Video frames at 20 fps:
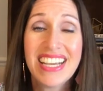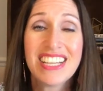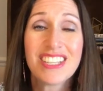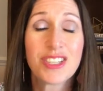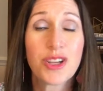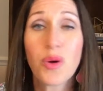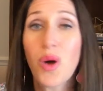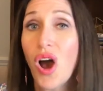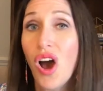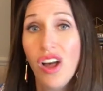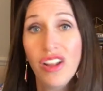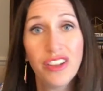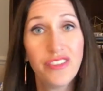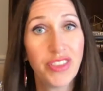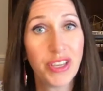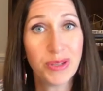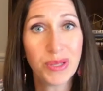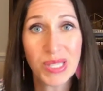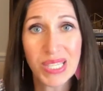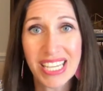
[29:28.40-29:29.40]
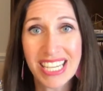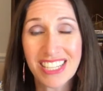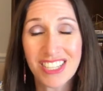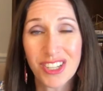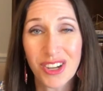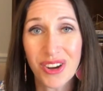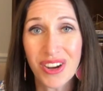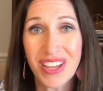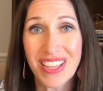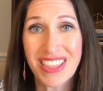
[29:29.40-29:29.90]
So all of those links
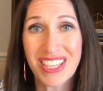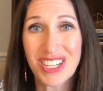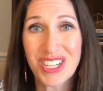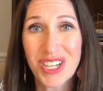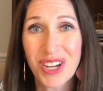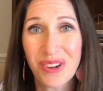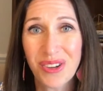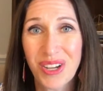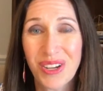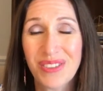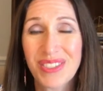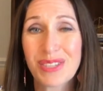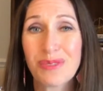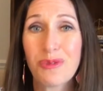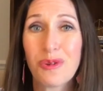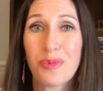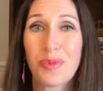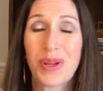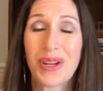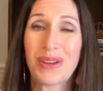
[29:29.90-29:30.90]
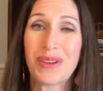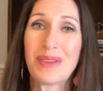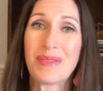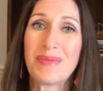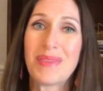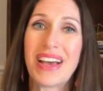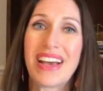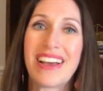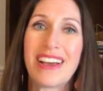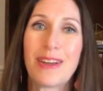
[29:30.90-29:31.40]
are in the show notes, and we'll put
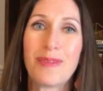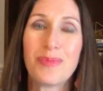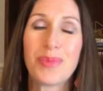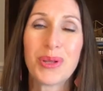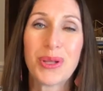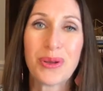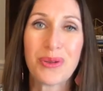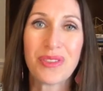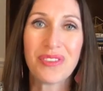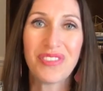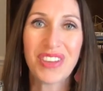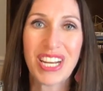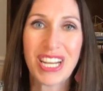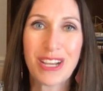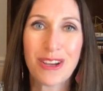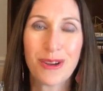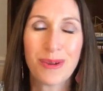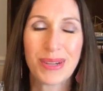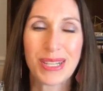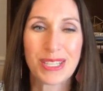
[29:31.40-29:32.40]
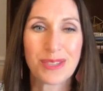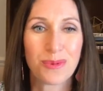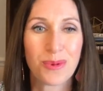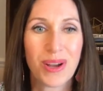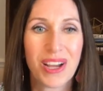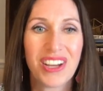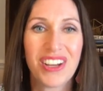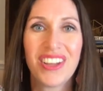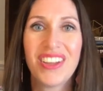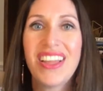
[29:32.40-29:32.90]
them below the video as
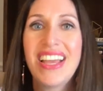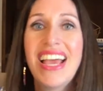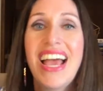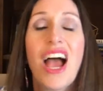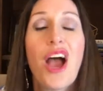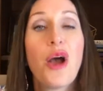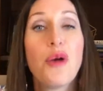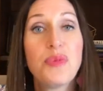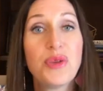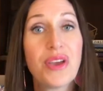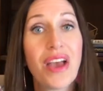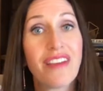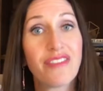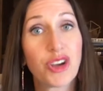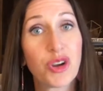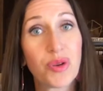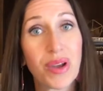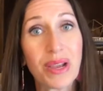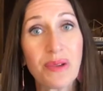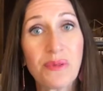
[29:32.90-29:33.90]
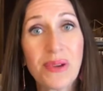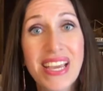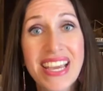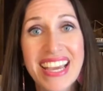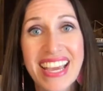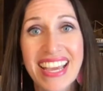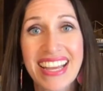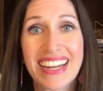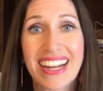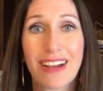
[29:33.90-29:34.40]
well. Hope you have a great
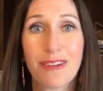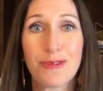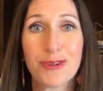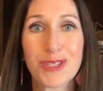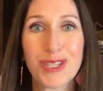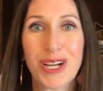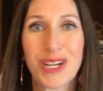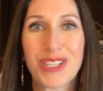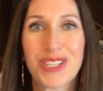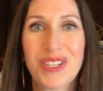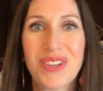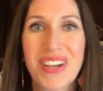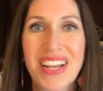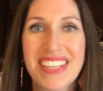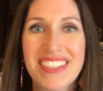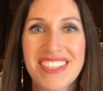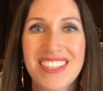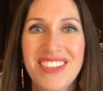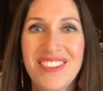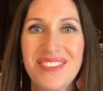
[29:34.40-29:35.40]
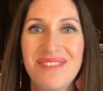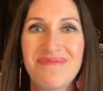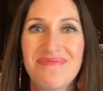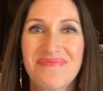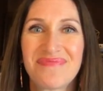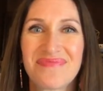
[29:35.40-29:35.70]
week, and I will talk to you guys soon.